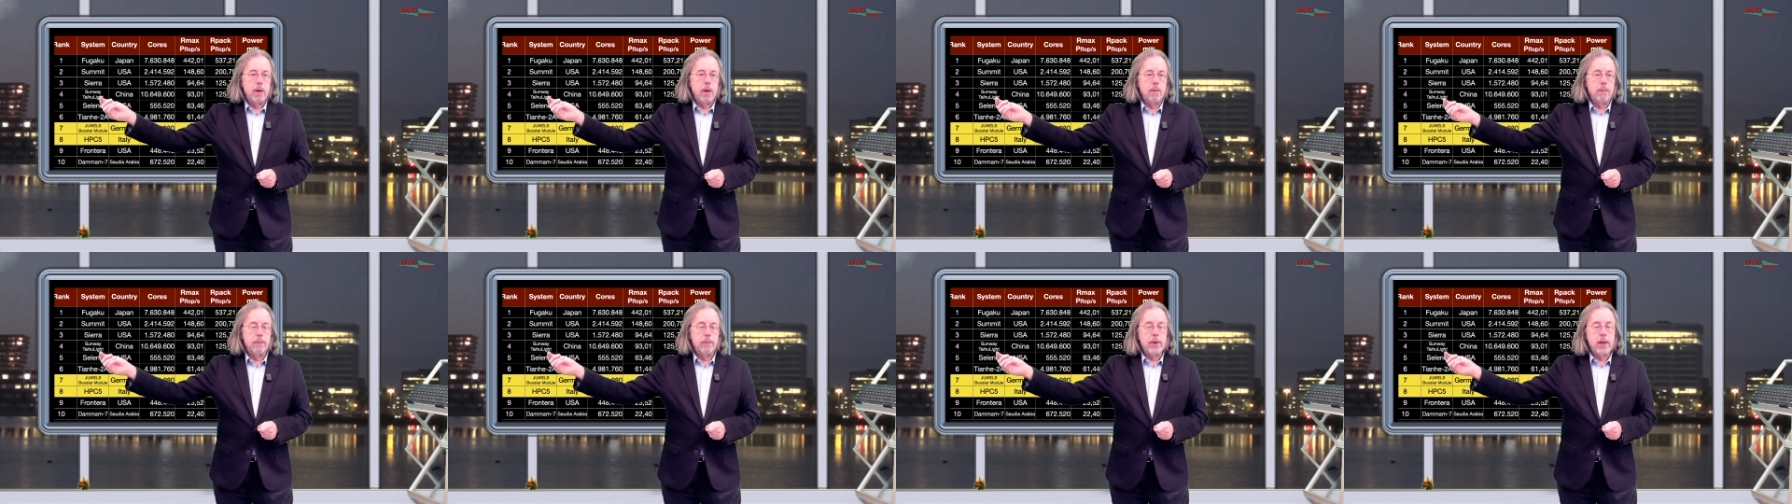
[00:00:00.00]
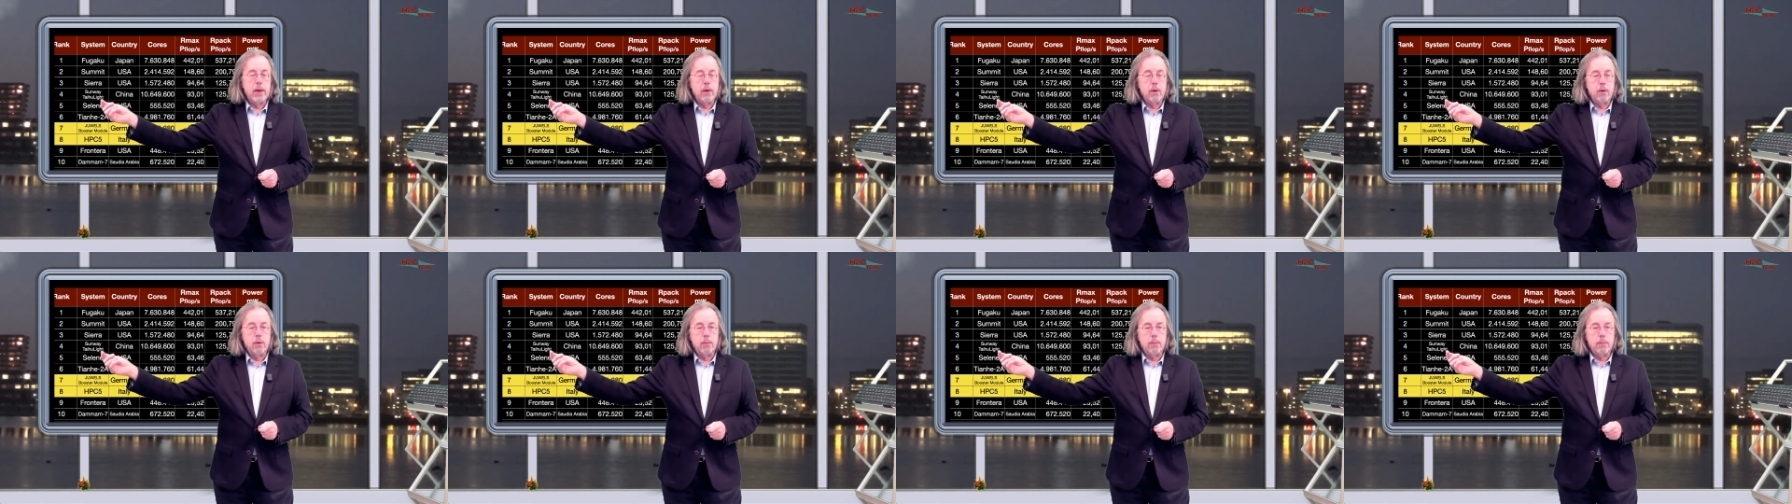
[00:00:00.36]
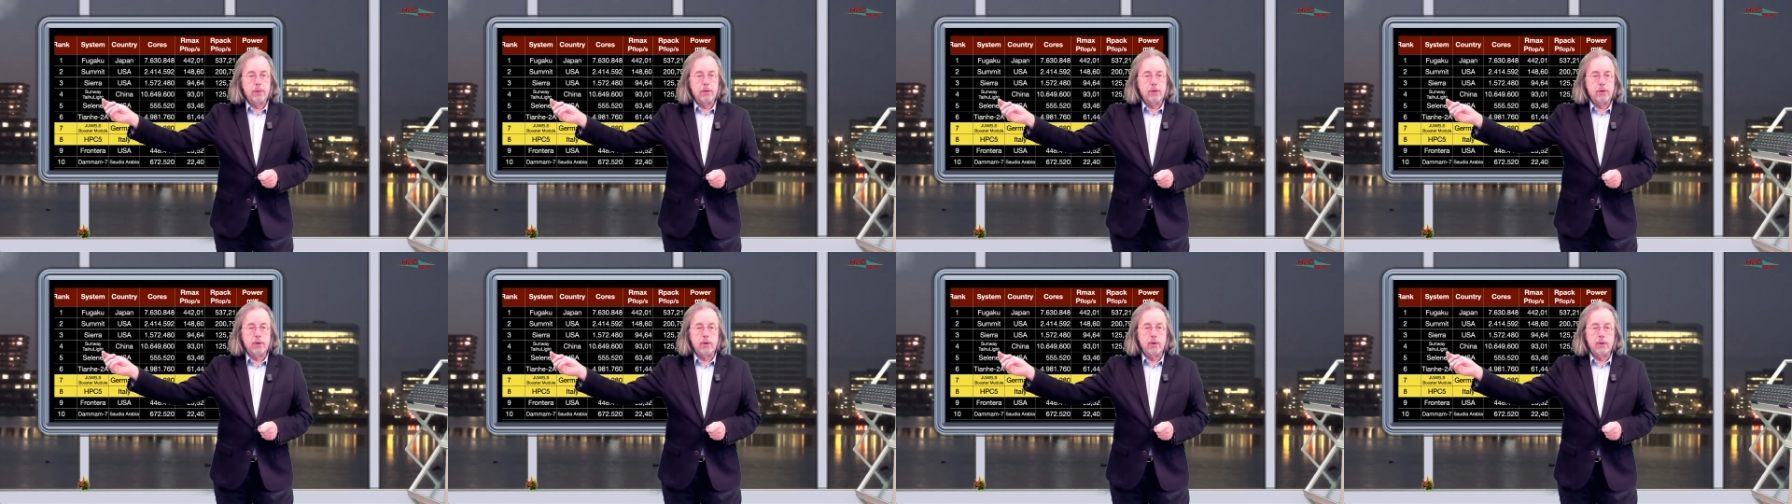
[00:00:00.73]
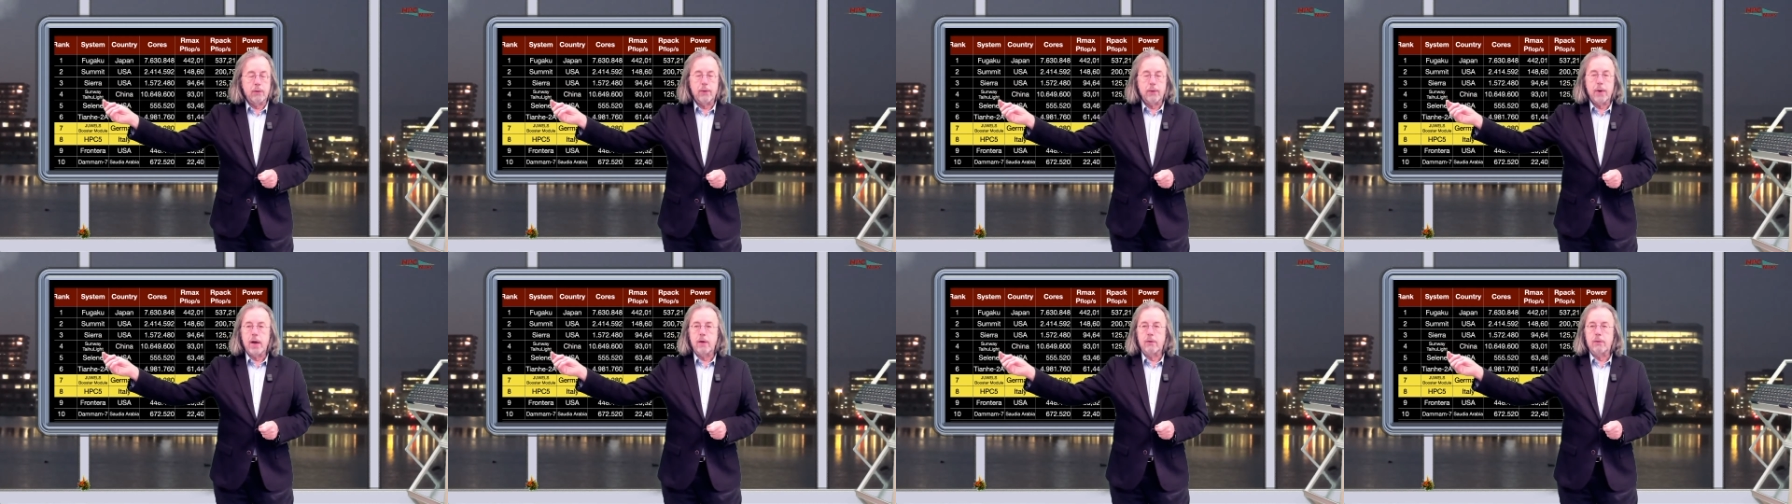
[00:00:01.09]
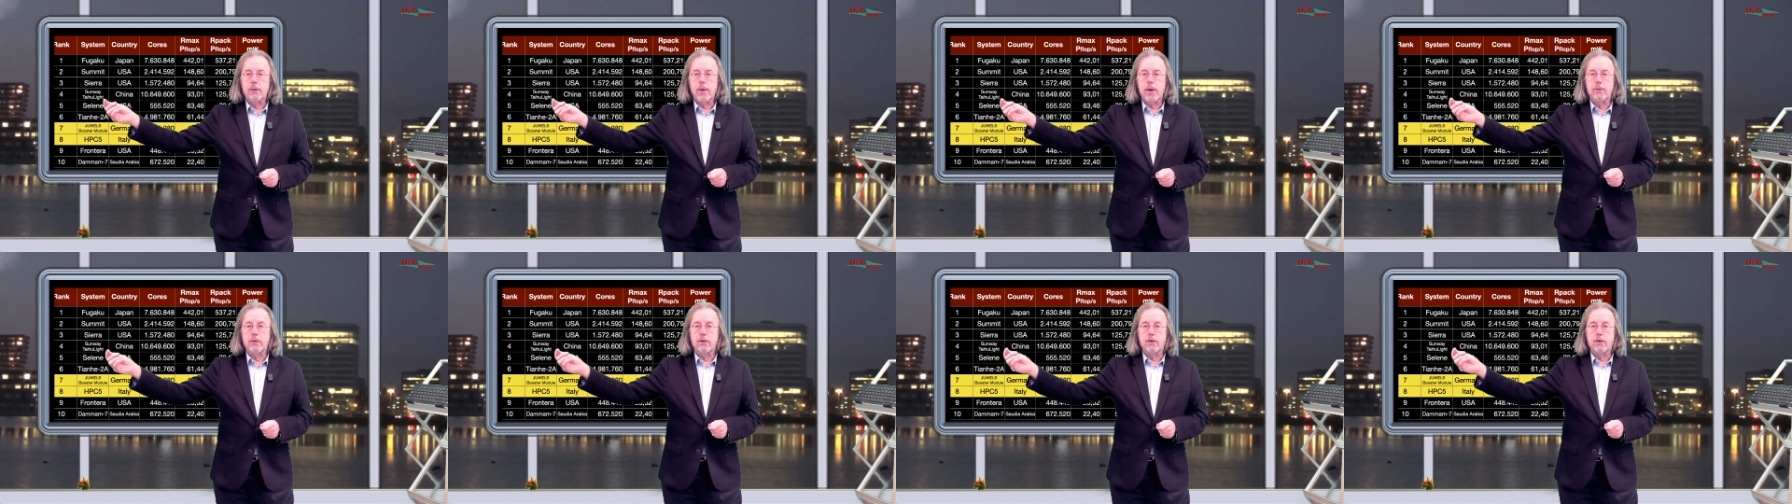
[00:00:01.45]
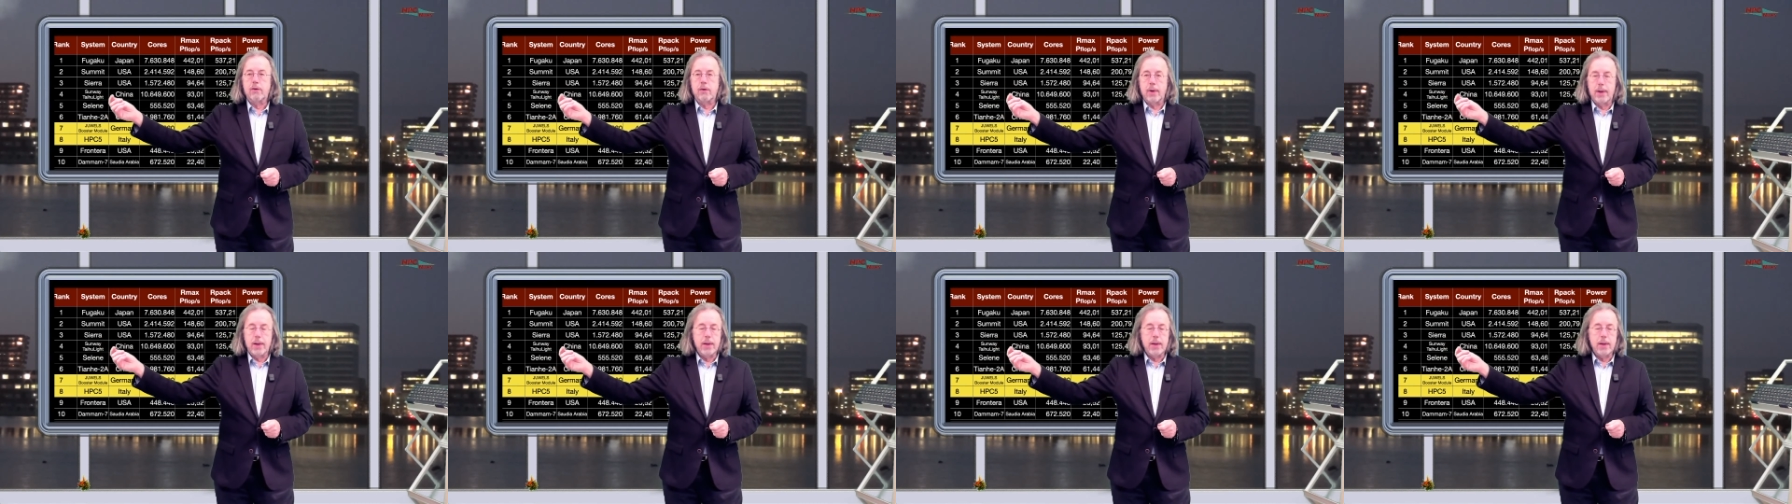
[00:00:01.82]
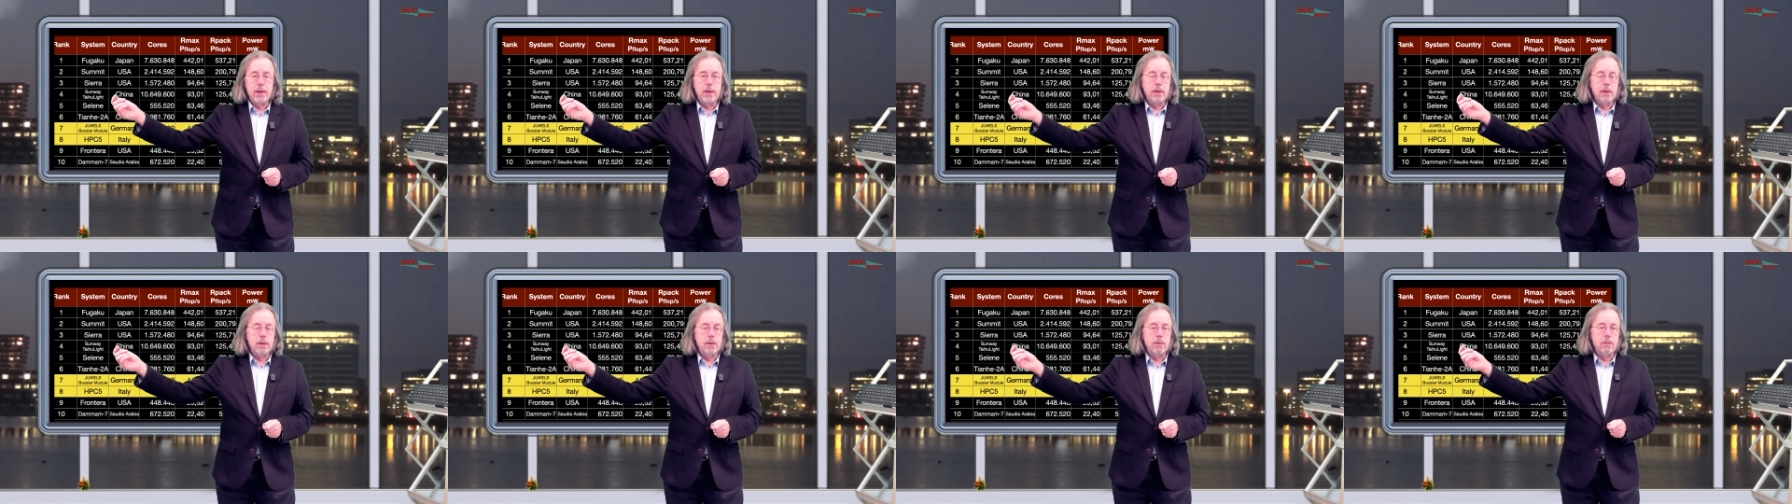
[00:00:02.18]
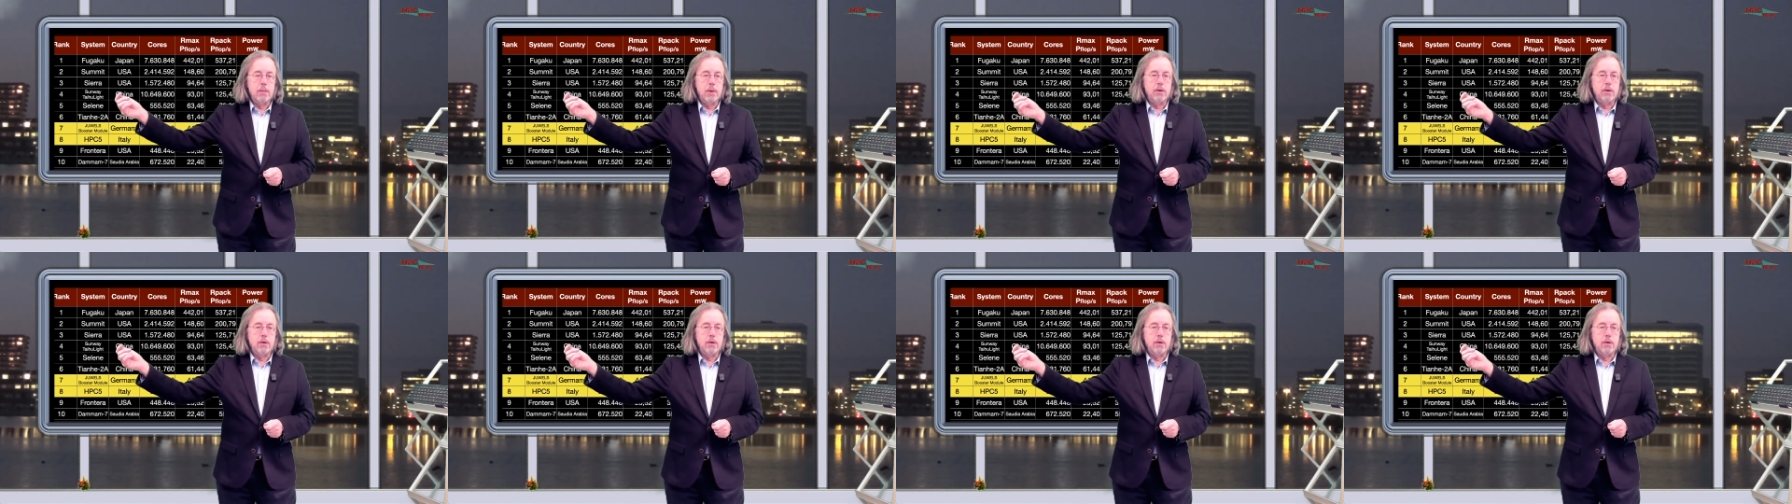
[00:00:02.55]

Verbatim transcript: Um, then on position five we have the Selene,